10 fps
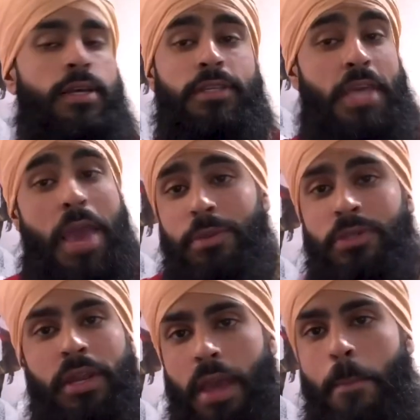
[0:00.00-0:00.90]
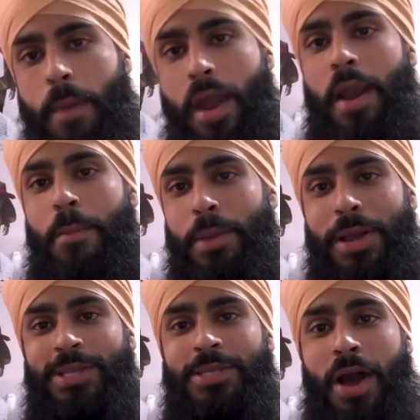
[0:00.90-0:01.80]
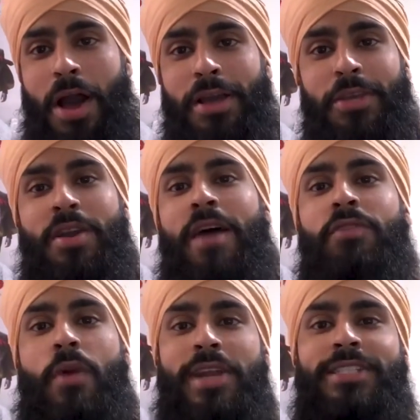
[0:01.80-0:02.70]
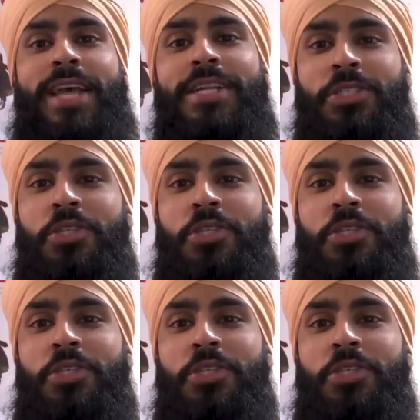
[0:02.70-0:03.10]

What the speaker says: game is gonna get better because you have the right intention.